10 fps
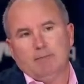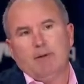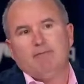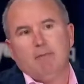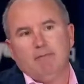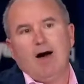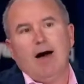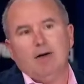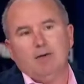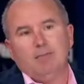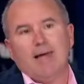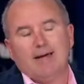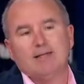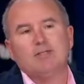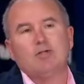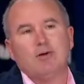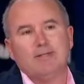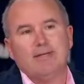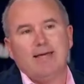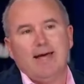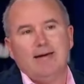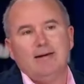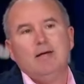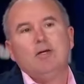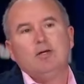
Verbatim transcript: but from volume that could start to get